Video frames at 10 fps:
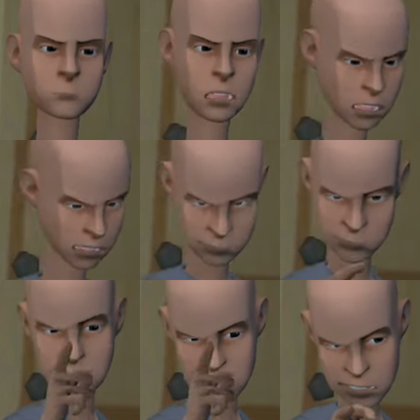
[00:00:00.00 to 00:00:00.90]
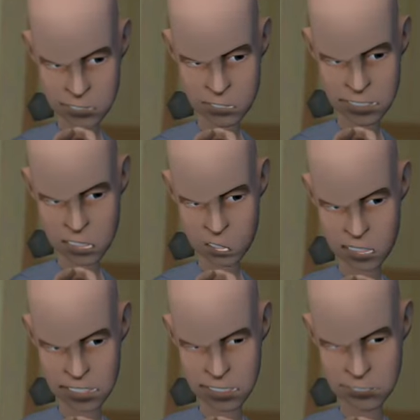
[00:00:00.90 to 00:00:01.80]
Well, I don't need you to
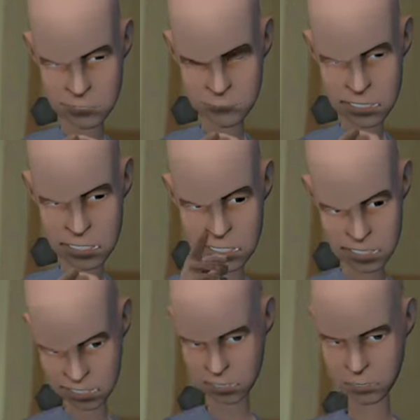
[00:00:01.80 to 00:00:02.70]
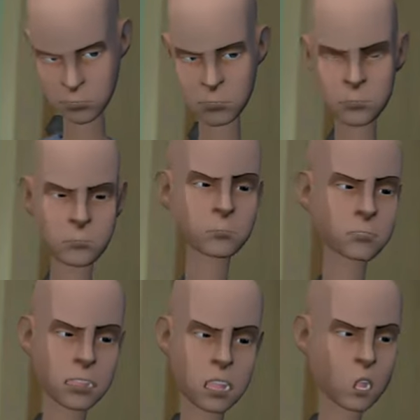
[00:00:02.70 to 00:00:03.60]
correct my mistakes.
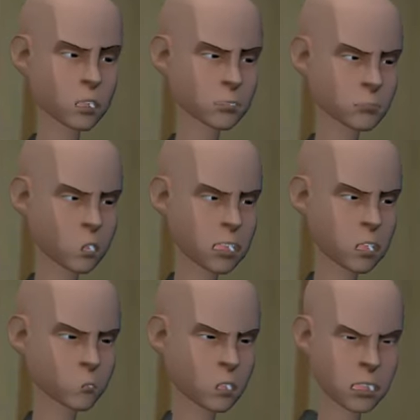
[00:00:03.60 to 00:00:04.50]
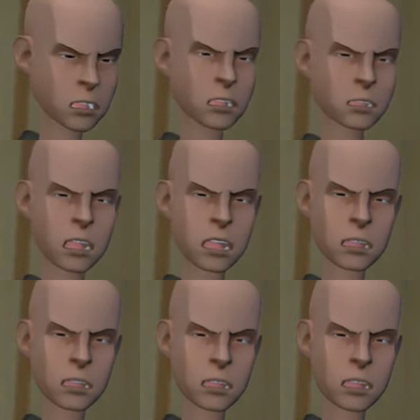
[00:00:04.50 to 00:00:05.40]
Now, would you please exit
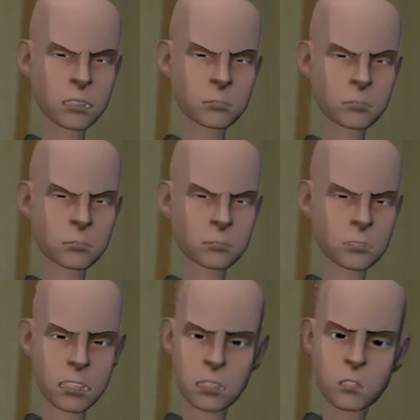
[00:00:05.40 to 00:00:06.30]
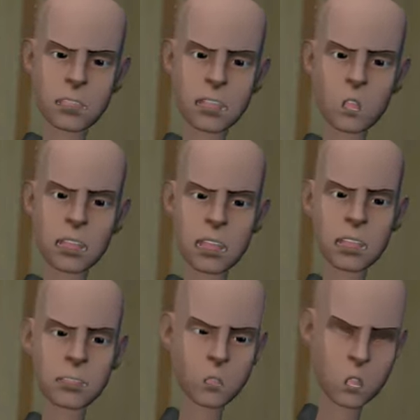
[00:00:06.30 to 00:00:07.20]
this kitchen? I don't need you here
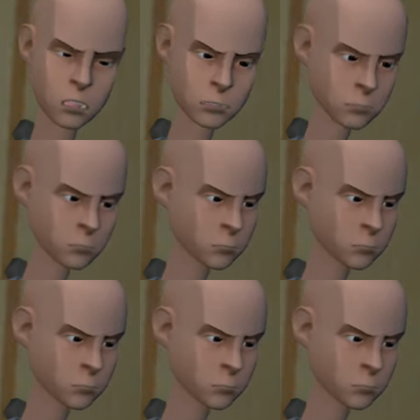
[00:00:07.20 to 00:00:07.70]
anymore.